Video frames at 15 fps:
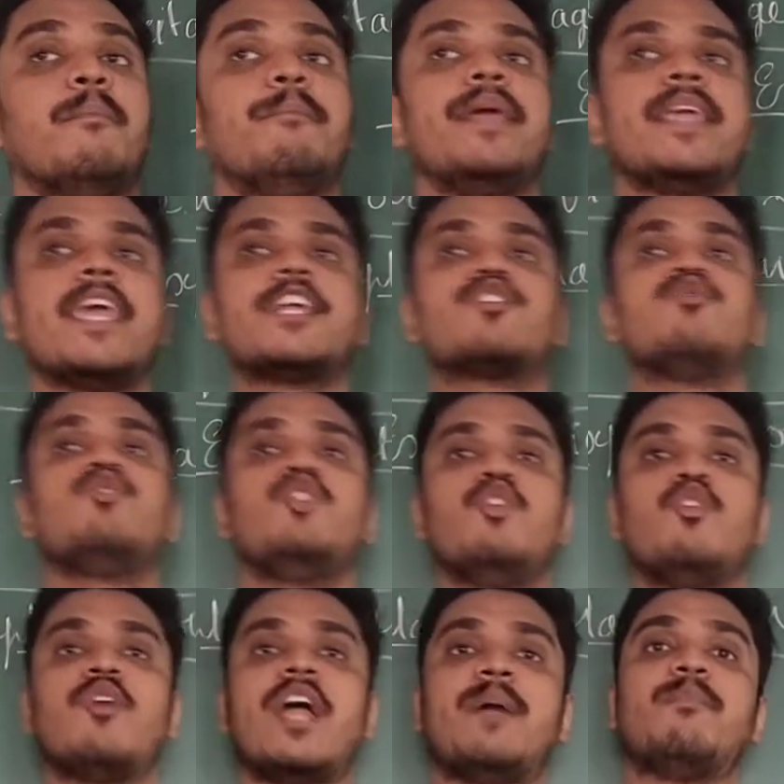may get to
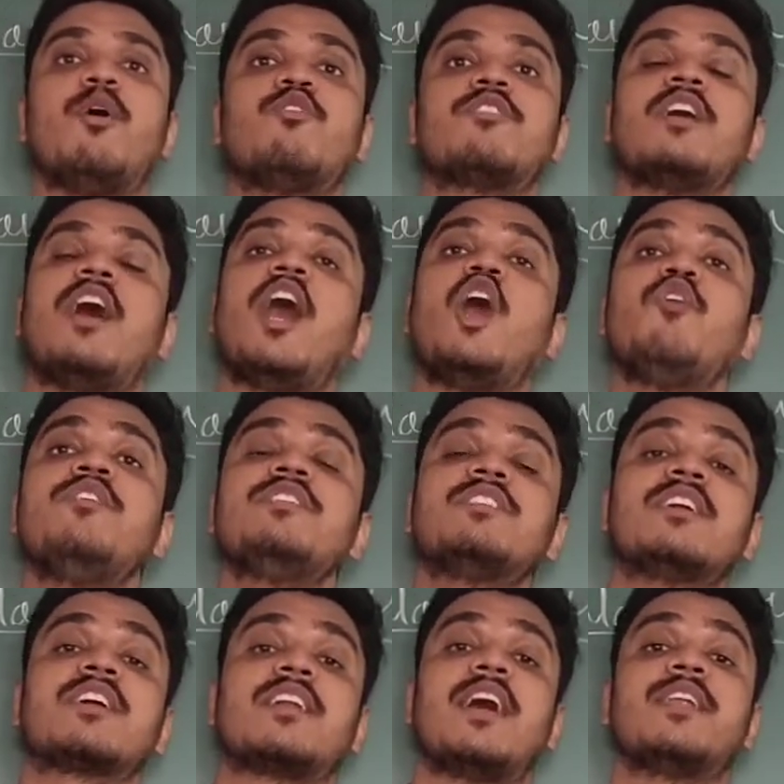know about how
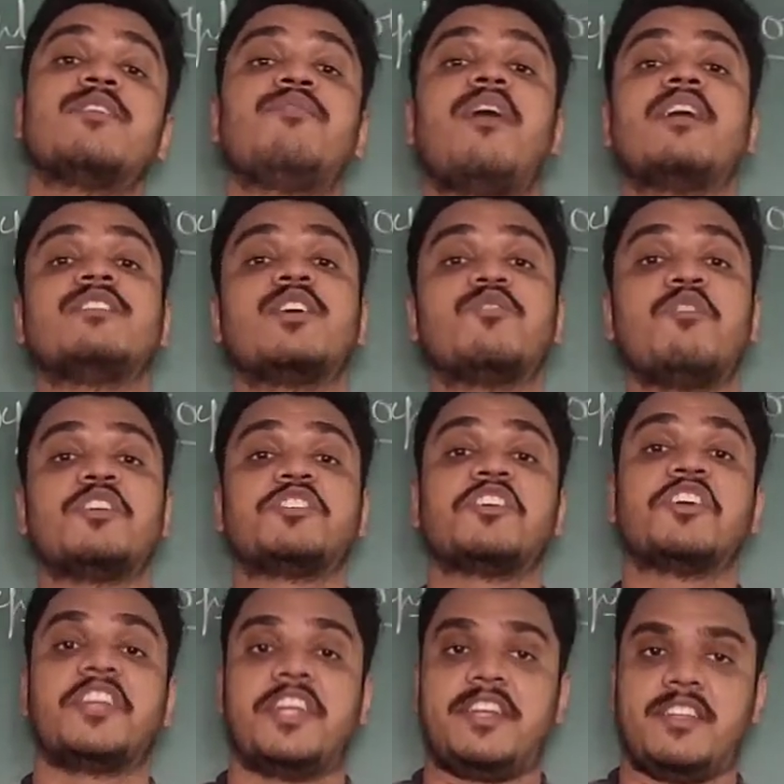his grandfather
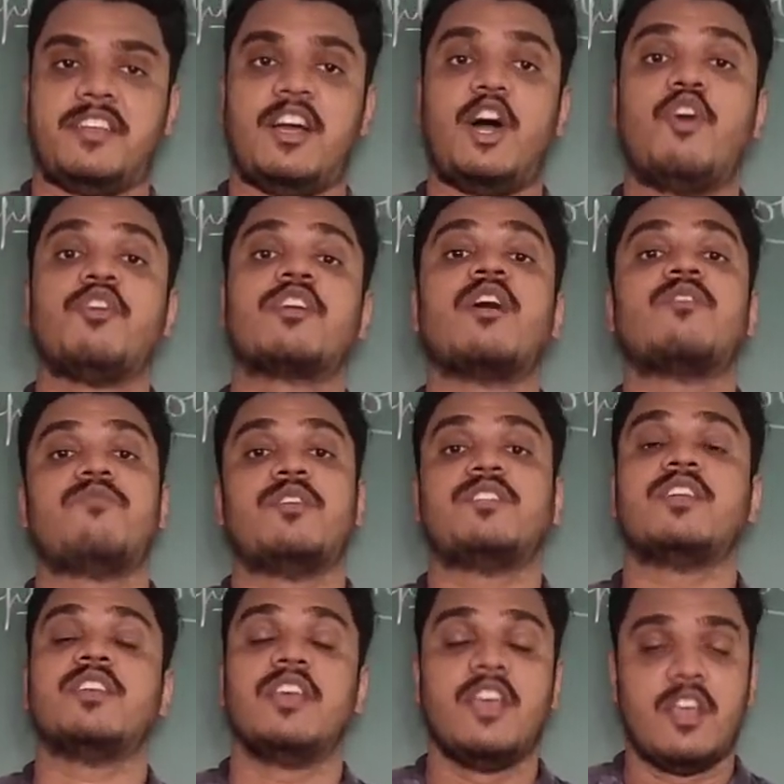was great, how
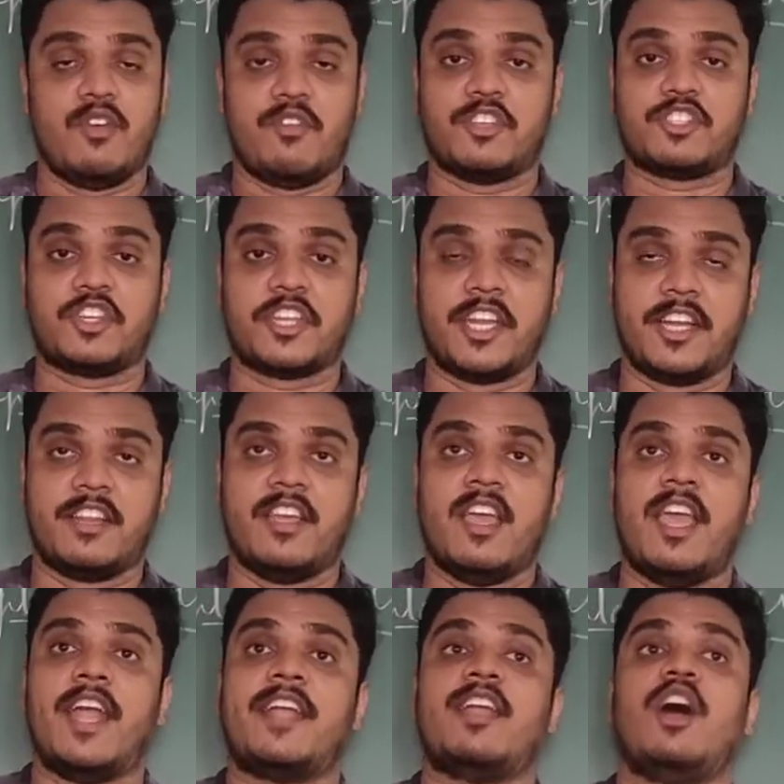grandfather was
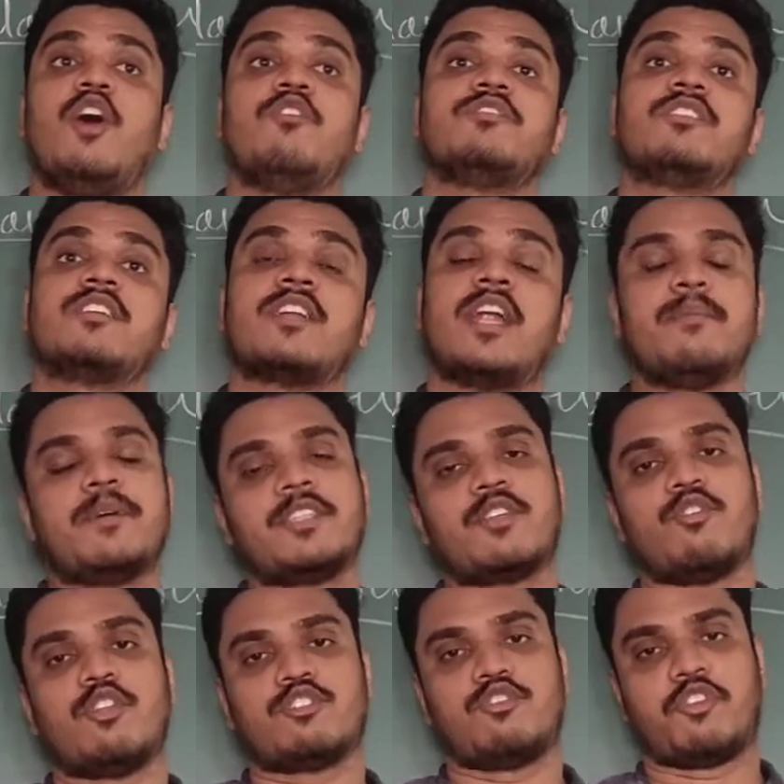great, and how his grandmother
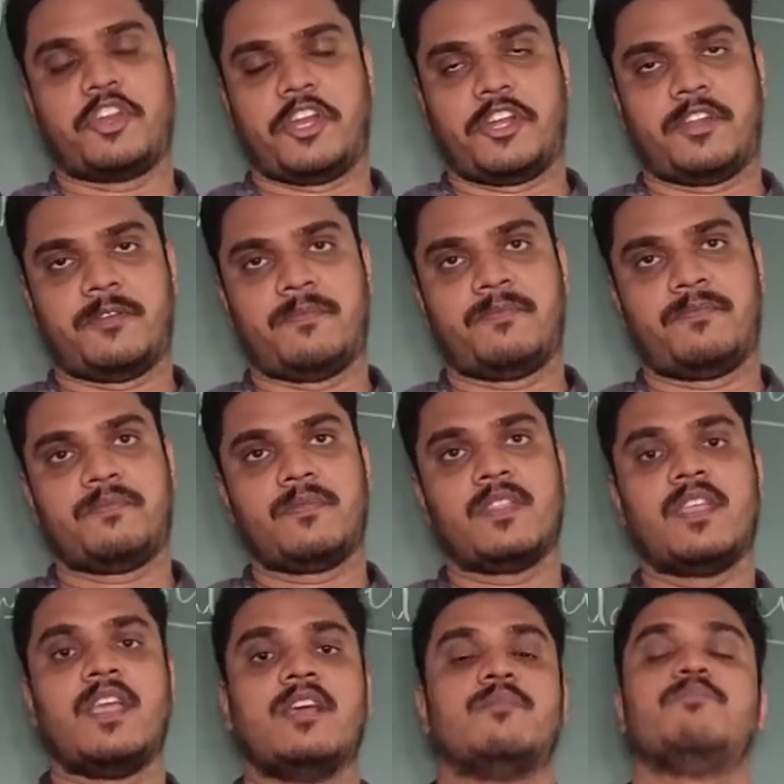also great
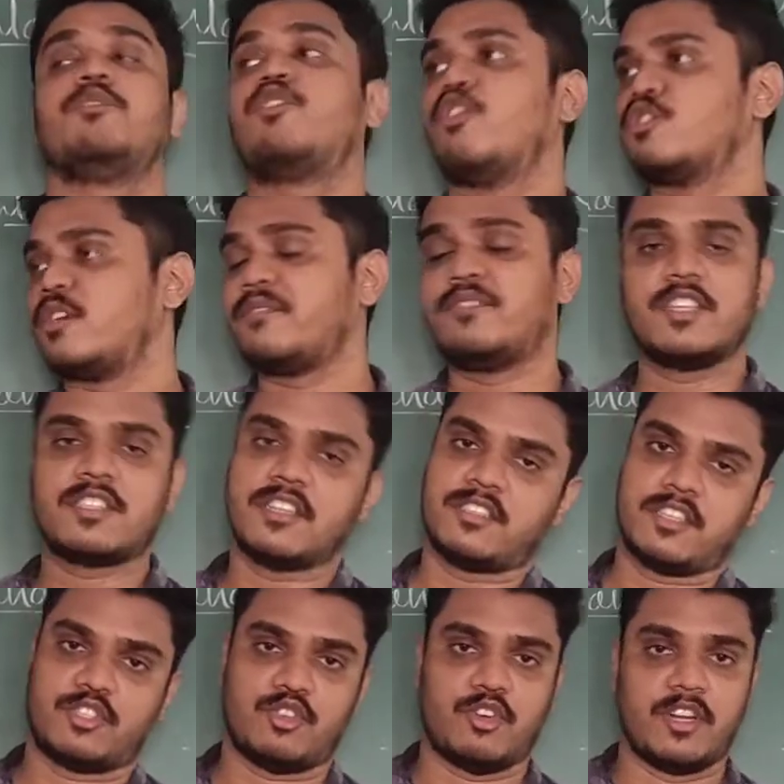because of these
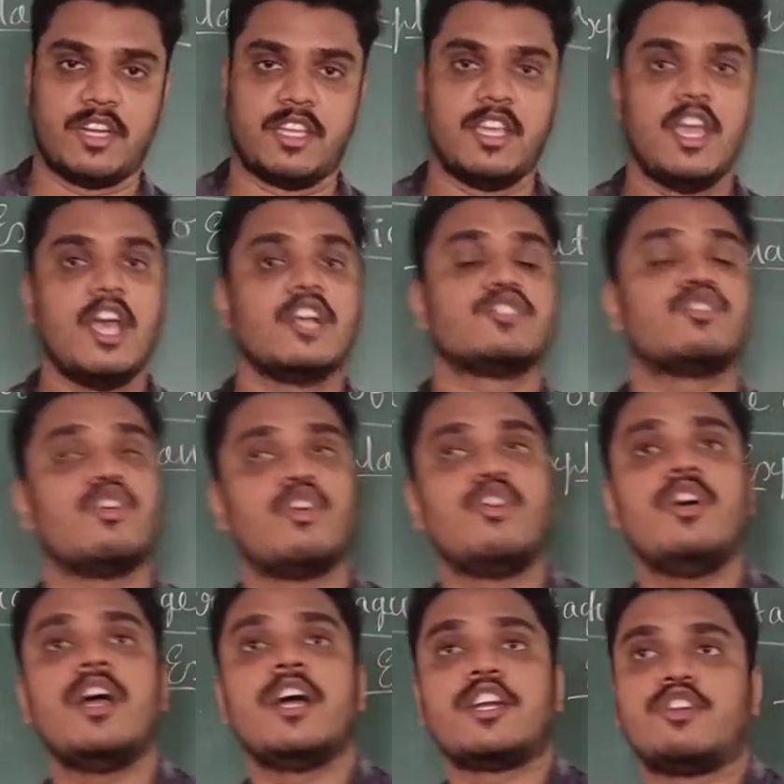reasons. So
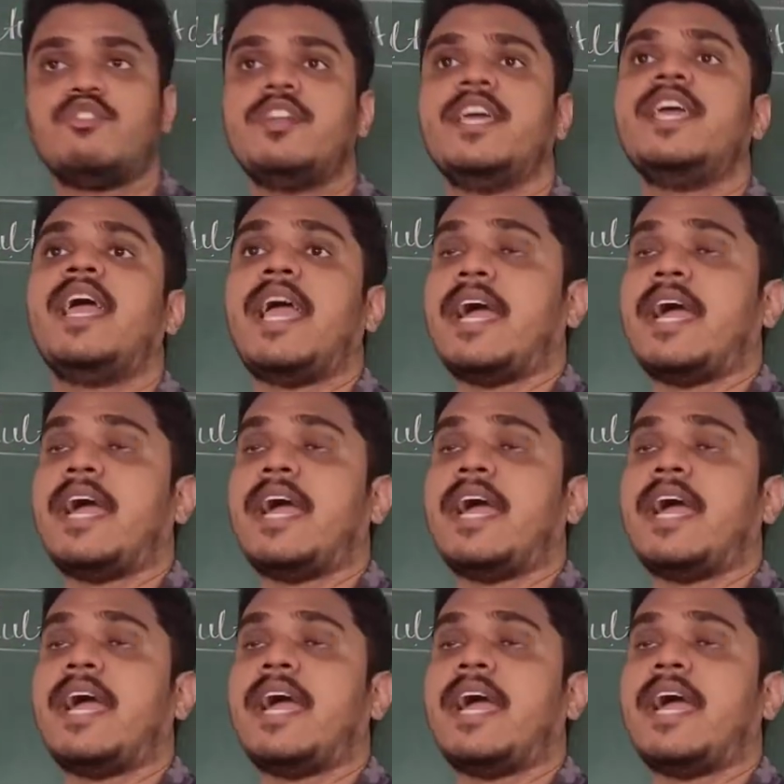today